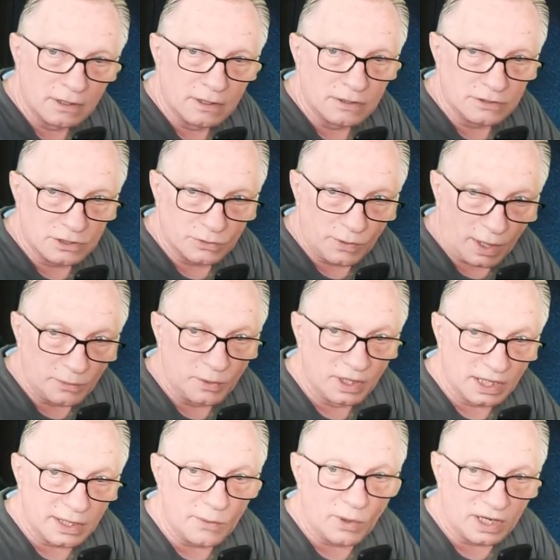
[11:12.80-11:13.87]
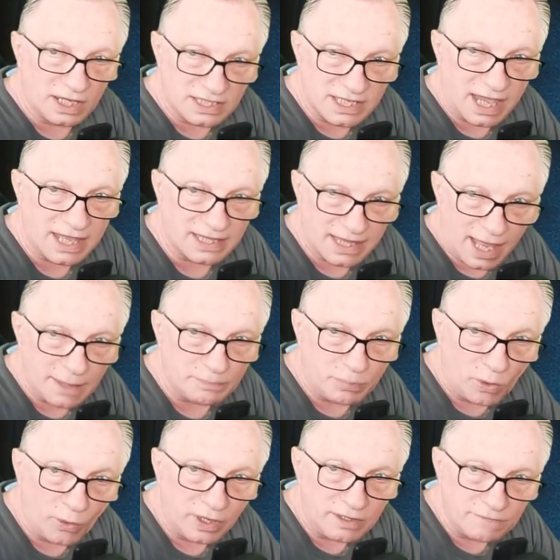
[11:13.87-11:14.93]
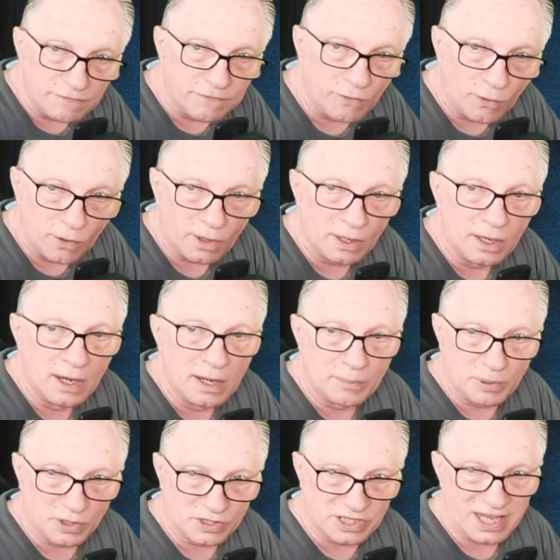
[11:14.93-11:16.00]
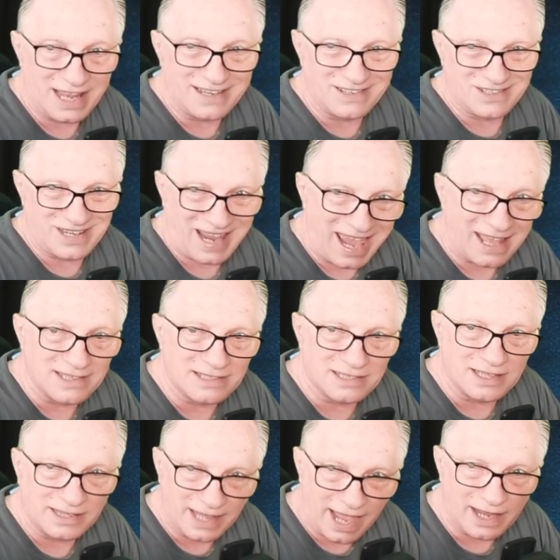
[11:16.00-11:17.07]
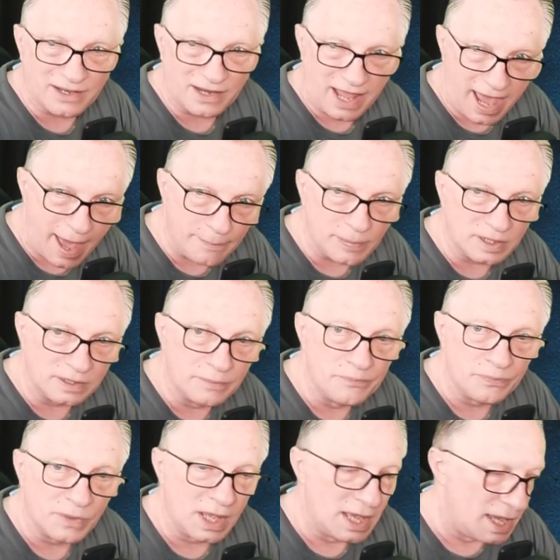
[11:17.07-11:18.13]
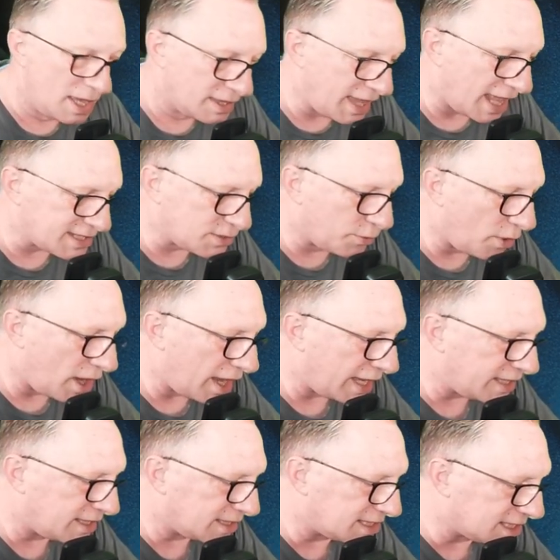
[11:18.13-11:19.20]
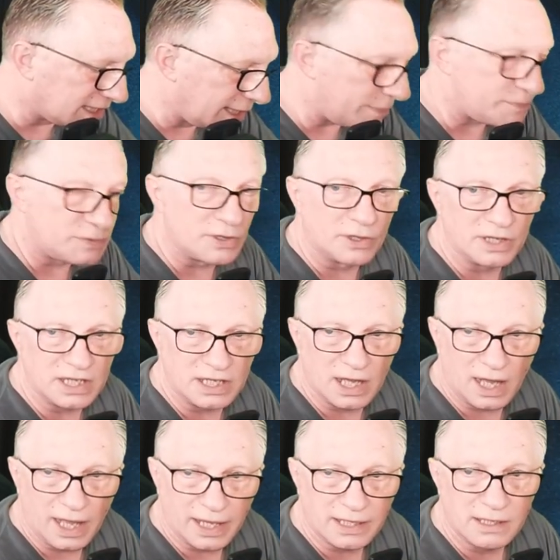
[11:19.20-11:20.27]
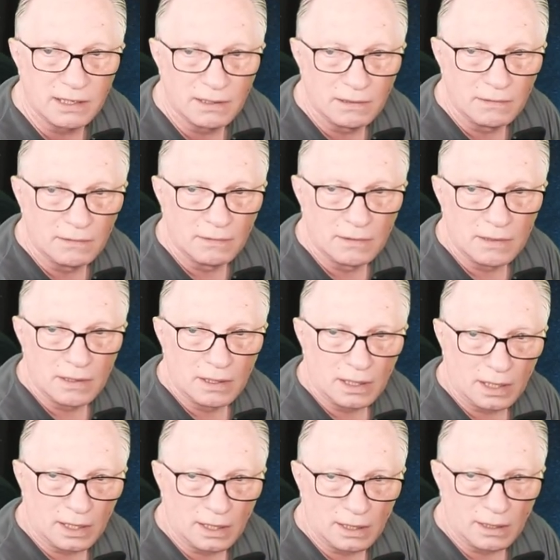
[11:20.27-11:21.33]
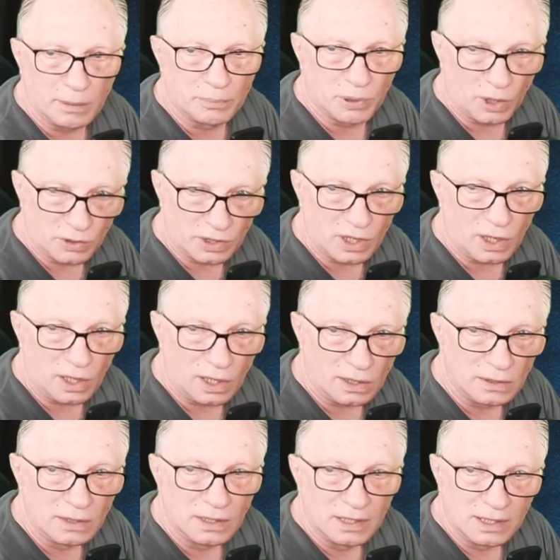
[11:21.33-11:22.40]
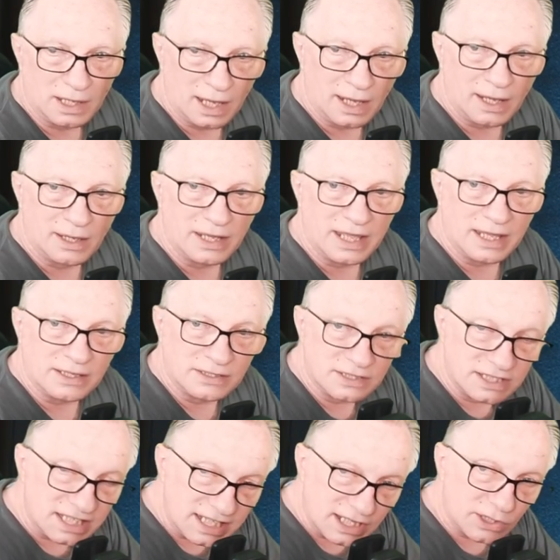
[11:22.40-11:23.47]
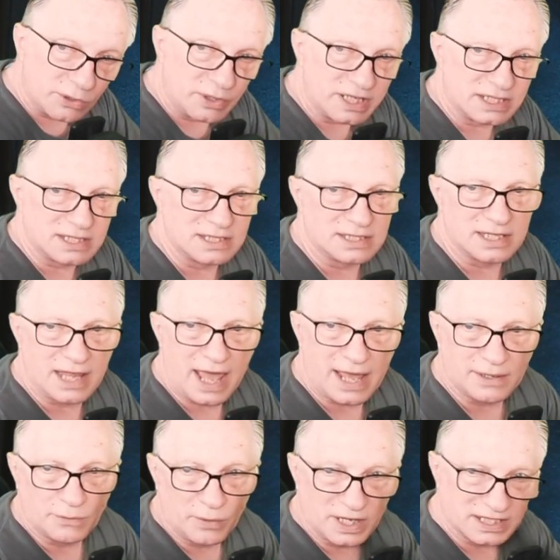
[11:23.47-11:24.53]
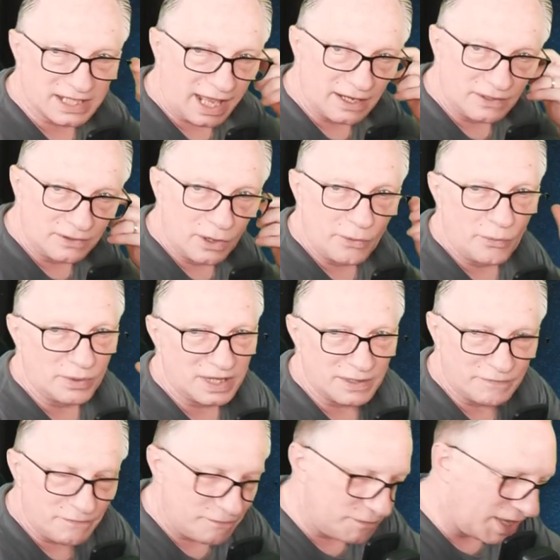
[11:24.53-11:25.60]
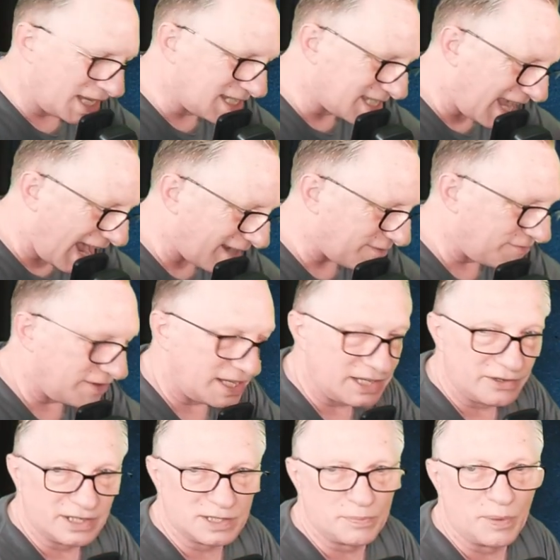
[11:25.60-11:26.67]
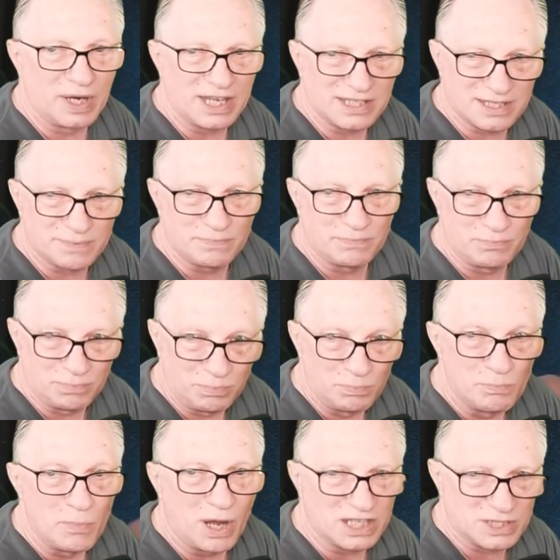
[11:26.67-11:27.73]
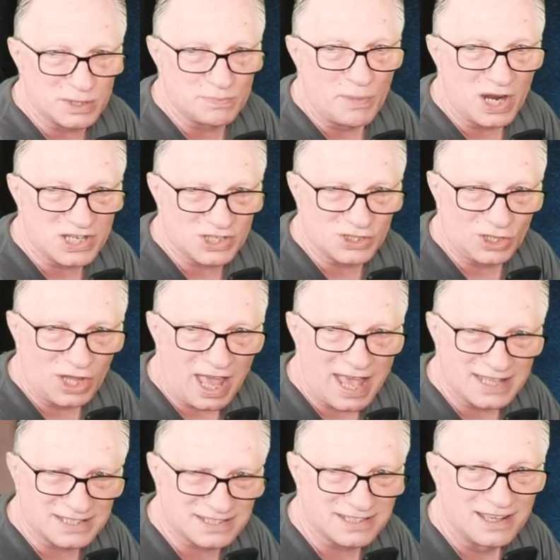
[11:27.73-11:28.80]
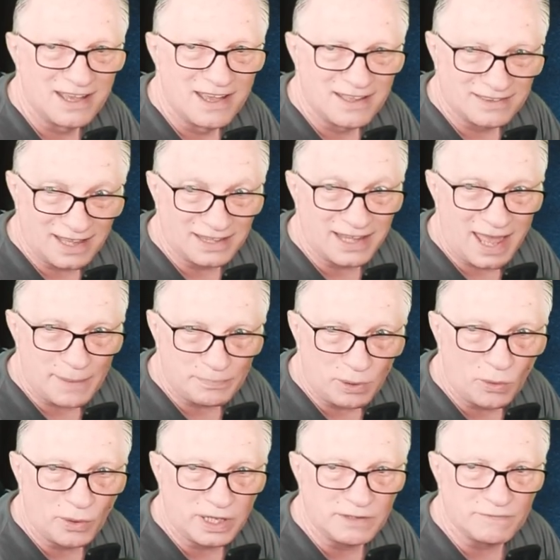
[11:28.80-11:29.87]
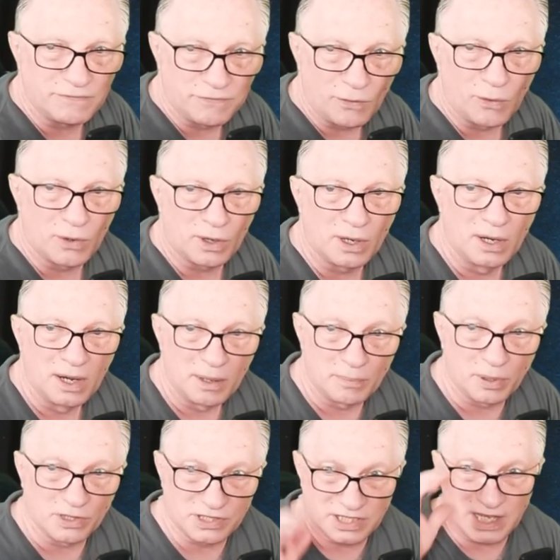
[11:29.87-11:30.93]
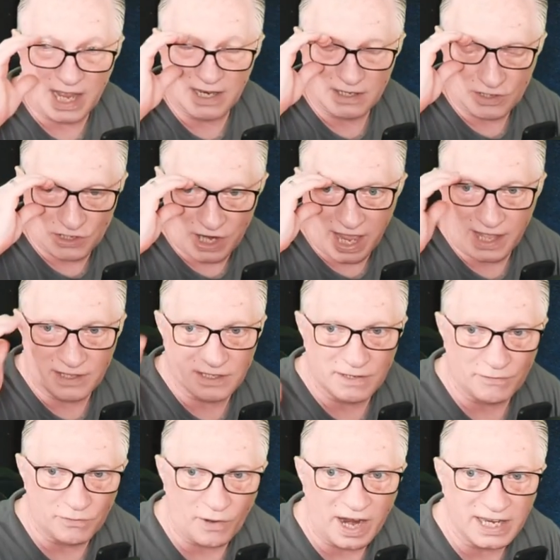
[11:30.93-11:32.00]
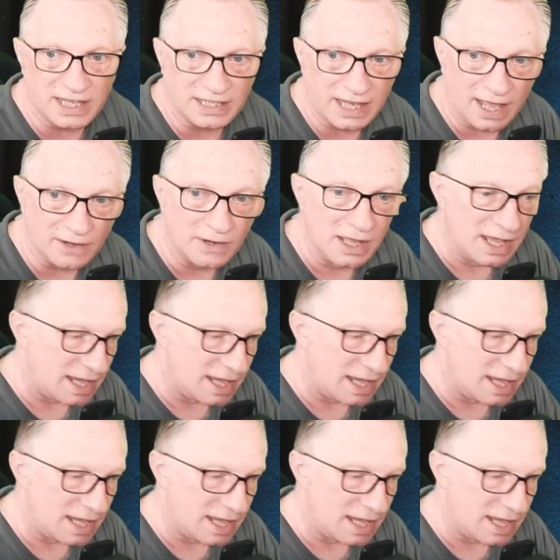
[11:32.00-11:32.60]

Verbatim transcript: Do I really want to take that zero point four percent chance that that could happen? That's why the slip thirty-nine Uh, protocol uh, decreases that risk. I don't know what the exact figure is, but it's much, much less than that zero point four percent chance of writing down.